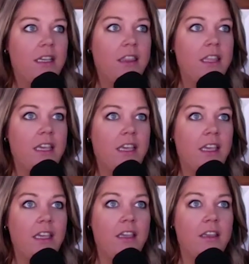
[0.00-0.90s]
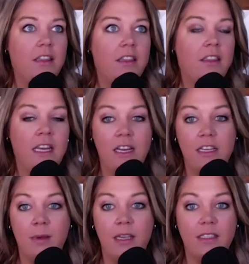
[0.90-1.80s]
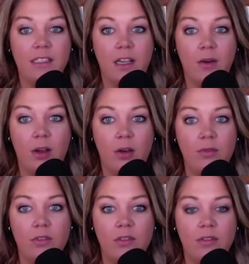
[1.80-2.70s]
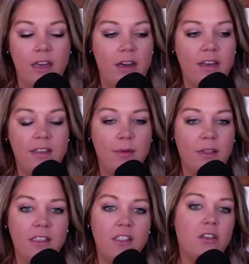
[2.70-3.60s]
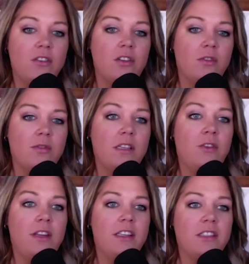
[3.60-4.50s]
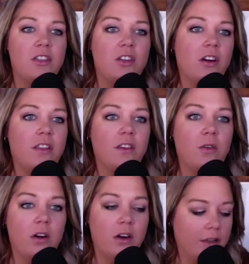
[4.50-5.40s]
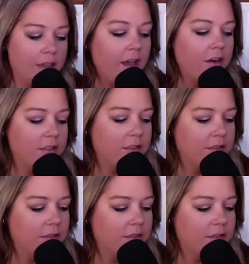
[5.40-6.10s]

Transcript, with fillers: they they need to make the second round. They need to because you know you're, you're you need to start turning the corner. Yeah, Kirsten.